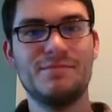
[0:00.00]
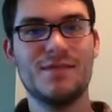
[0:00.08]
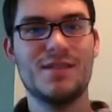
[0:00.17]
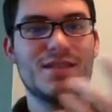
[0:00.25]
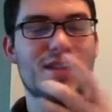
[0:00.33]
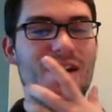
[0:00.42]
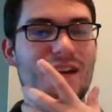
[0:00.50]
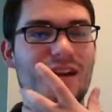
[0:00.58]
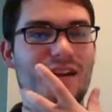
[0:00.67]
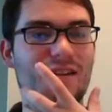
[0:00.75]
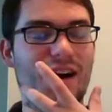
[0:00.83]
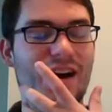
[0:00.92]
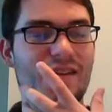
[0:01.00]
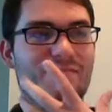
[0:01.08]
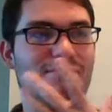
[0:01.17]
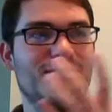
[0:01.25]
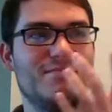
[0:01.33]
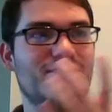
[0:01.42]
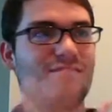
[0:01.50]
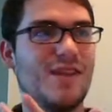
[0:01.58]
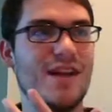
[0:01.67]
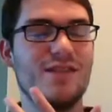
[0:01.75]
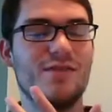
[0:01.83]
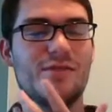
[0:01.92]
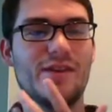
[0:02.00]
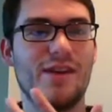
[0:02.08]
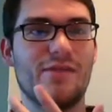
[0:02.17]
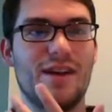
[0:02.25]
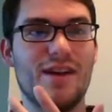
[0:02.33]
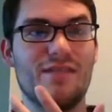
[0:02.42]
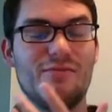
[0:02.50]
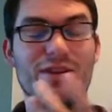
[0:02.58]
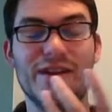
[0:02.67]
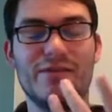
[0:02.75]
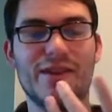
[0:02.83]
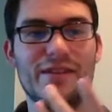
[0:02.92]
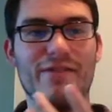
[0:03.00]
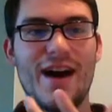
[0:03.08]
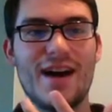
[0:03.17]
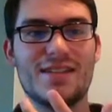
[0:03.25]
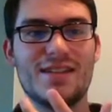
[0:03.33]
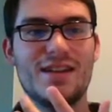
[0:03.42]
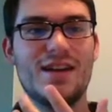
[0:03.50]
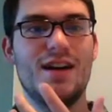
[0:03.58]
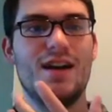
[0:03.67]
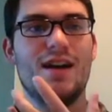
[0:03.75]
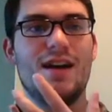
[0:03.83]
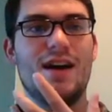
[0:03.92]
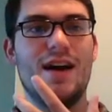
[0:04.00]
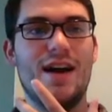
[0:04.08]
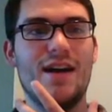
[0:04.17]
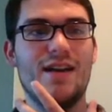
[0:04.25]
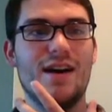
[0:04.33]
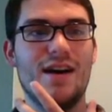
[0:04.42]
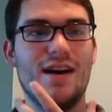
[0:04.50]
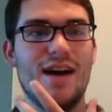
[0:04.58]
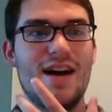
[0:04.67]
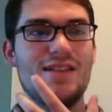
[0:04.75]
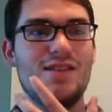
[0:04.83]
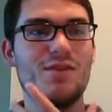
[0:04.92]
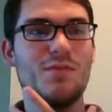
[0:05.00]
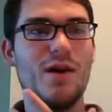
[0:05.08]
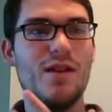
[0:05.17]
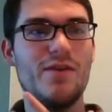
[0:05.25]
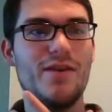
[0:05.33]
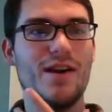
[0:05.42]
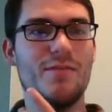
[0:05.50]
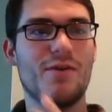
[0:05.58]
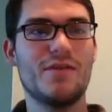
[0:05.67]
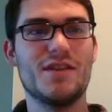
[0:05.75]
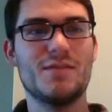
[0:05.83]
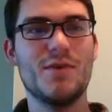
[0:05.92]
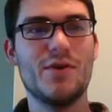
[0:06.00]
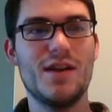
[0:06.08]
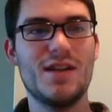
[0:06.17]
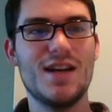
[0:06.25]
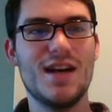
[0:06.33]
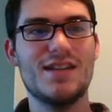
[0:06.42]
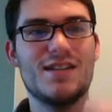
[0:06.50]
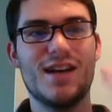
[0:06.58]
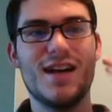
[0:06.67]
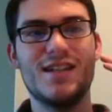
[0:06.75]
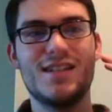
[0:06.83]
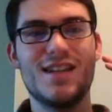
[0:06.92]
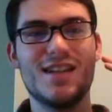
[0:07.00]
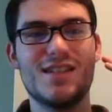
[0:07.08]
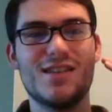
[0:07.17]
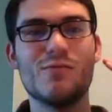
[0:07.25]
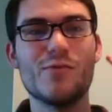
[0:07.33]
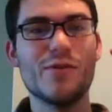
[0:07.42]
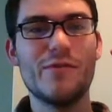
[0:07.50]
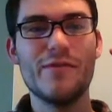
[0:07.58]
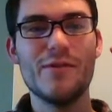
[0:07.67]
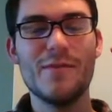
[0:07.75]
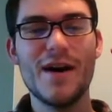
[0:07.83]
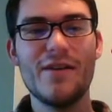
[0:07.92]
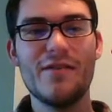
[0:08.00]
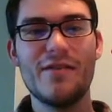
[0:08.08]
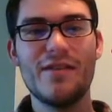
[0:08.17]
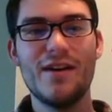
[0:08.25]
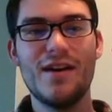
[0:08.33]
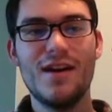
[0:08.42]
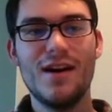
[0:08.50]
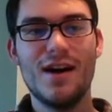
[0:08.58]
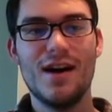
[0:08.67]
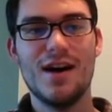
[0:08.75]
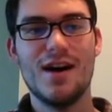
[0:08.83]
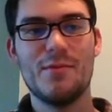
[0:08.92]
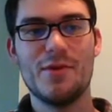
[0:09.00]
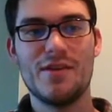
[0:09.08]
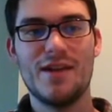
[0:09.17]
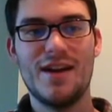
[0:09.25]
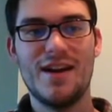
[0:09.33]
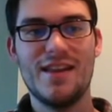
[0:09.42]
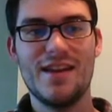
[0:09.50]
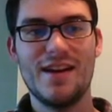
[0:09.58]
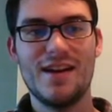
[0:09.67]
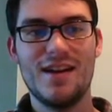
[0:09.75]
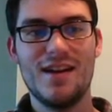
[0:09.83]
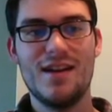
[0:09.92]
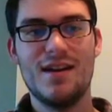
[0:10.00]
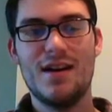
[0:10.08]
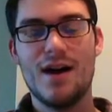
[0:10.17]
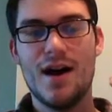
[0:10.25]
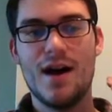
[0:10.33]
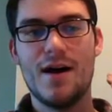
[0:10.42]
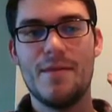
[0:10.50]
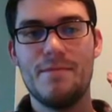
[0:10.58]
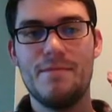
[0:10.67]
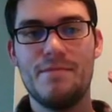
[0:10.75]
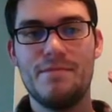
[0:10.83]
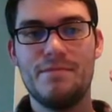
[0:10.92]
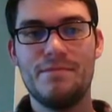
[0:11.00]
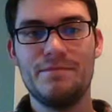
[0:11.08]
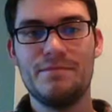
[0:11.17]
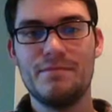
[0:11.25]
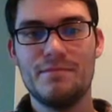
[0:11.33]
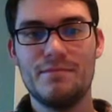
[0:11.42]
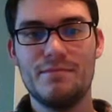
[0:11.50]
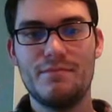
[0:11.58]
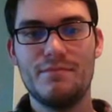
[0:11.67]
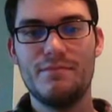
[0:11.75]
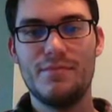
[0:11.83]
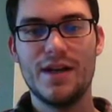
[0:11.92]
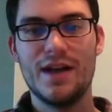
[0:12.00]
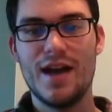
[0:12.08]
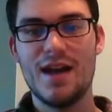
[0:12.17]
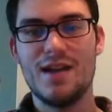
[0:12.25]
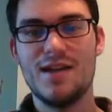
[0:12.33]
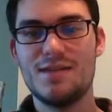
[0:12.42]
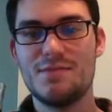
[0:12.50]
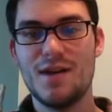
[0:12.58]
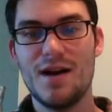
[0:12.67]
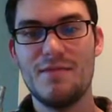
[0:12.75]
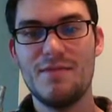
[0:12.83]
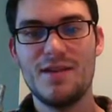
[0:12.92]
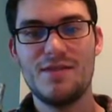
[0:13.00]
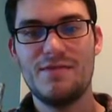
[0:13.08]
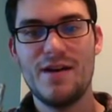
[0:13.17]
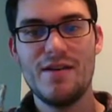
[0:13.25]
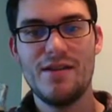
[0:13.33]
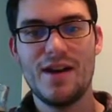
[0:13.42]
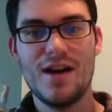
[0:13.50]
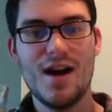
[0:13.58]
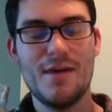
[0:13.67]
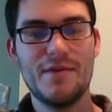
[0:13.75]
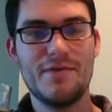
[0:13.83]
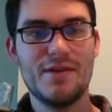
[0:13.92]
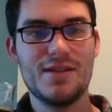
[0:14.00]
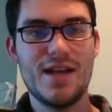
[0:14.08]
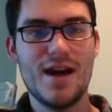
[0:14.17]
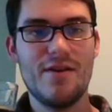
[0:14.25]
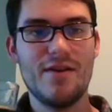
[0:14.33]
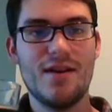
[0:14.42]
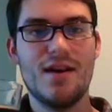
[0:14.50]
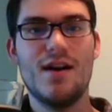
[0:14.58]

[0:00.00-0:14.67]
It's kind of hits you really fast. And as you swallow, you get more of the smoky taste. It kind of sticks to the roof of your mouth more than anything. But again, it's fairly common for a stout.